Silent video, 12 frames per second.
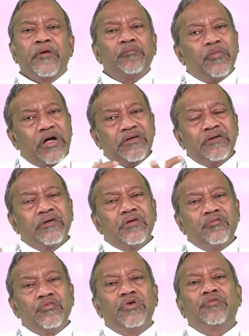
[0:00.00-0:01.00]
But
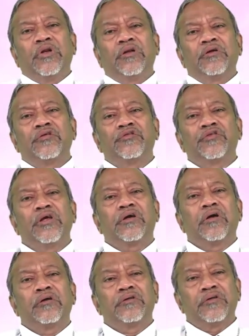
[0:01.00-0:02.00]
we will
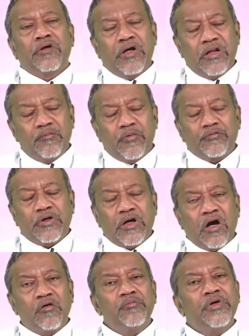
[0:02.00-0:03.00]
seek the help of the
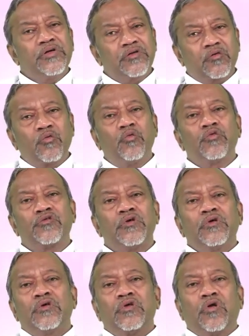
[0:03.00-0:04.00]
government, the courts,
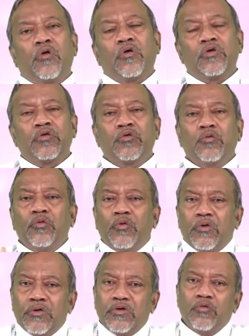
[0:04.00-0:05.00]
in order to
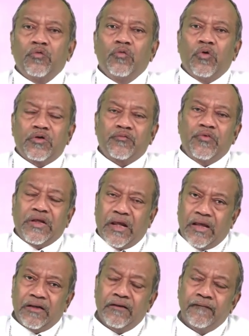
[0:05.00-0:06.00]
do what we
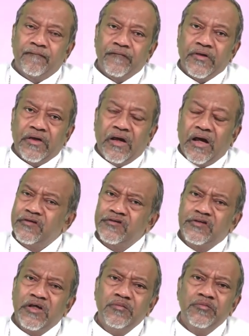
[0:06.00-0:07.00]
can. At the
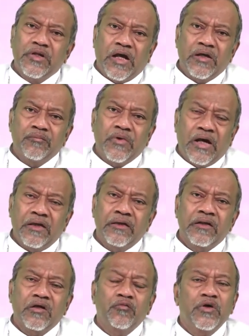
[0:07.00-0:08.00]
same time, I
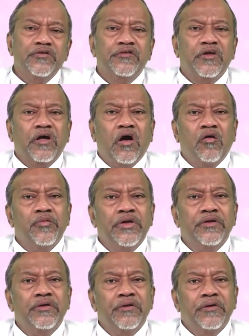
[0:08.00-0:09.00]
request the
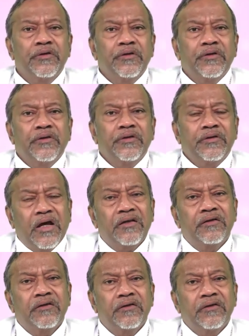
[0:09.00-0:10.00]
government
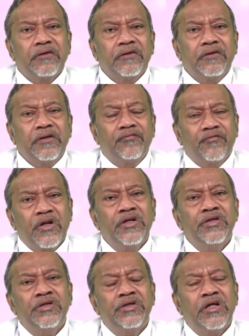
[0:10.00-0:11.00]
that the
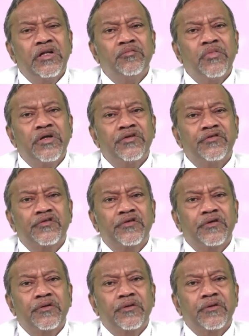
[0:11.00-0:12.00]
fringe elements
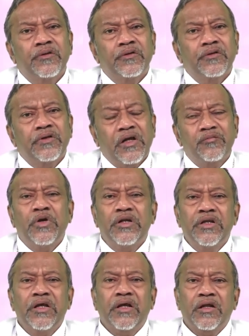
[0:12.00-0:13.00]
that may
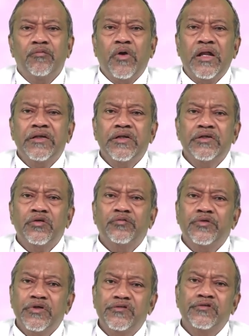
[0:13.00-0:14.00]
take advantage
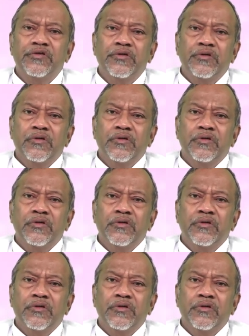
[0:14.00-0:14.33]
of this